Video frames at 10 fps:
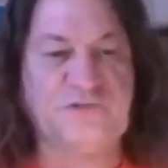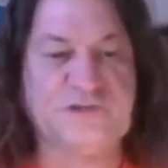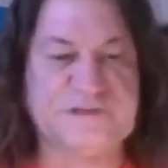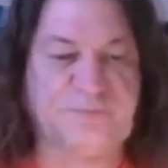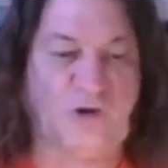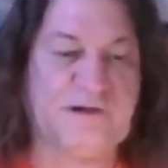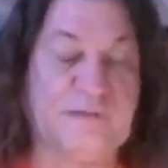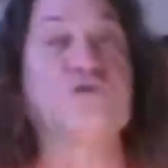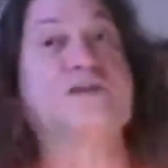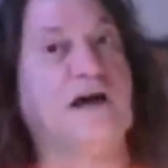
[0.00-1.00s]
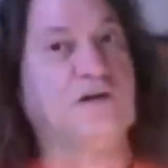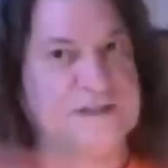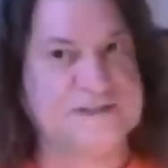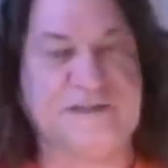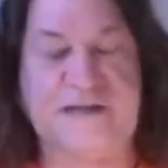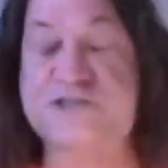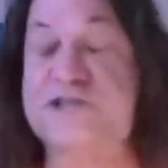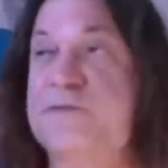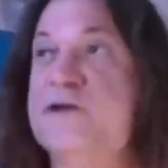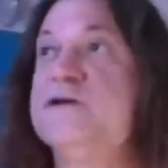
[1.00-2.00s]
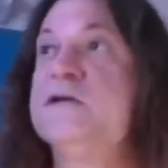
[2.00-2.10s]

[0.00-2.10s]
for this program without hesitation,